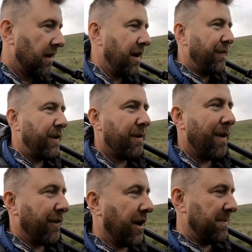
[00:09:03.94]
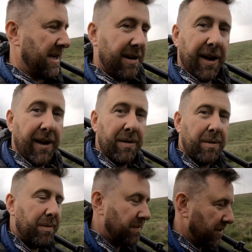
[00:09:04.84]
if you do ever come down here,
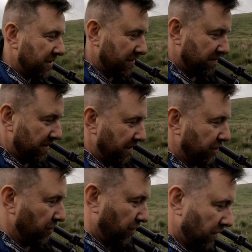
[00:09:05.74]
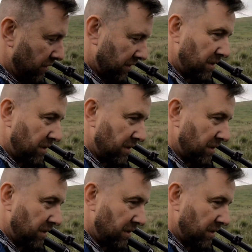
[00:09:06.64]
just make sure